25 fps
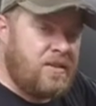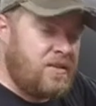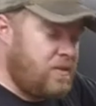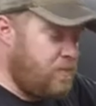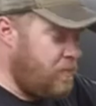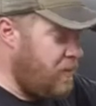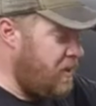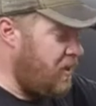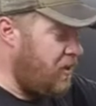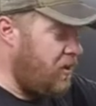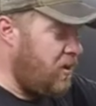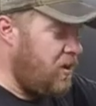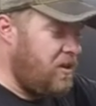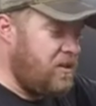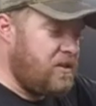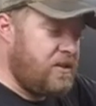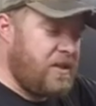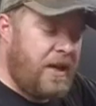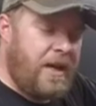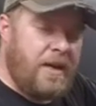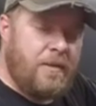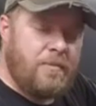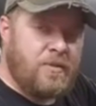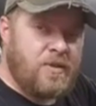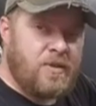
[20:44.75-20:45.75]
It's been a long
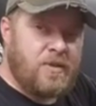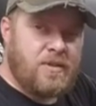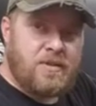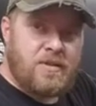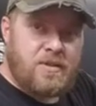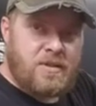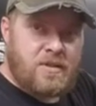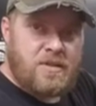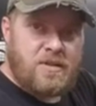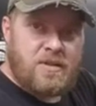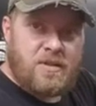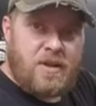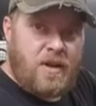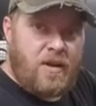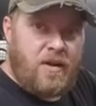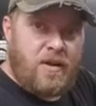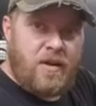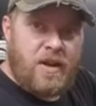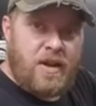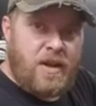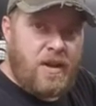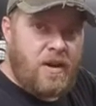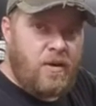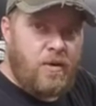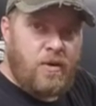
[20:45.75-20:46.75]
time since the
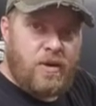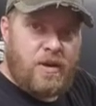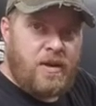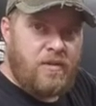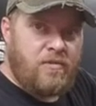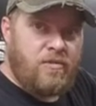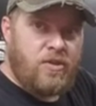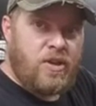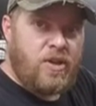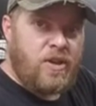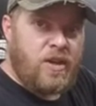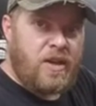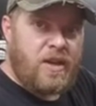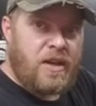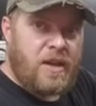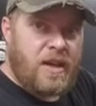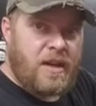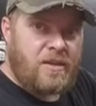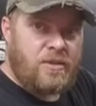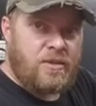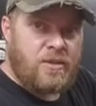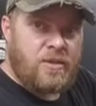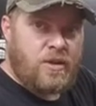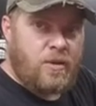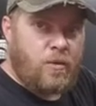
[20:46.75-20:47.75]
stereo and everything
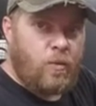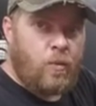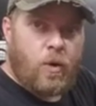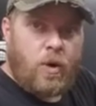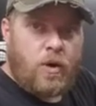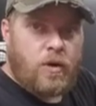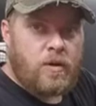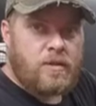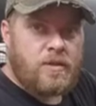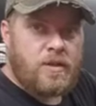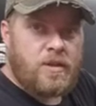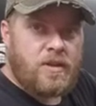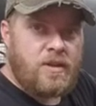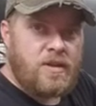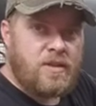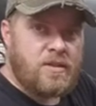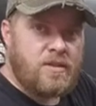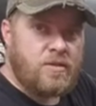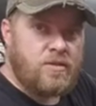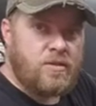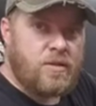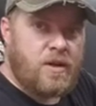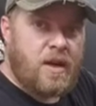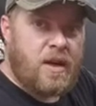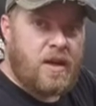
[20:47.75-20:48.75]
actually worked in this
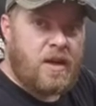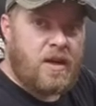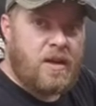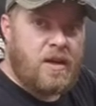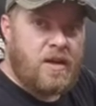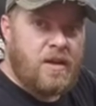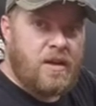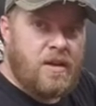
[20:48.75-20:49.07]
truck.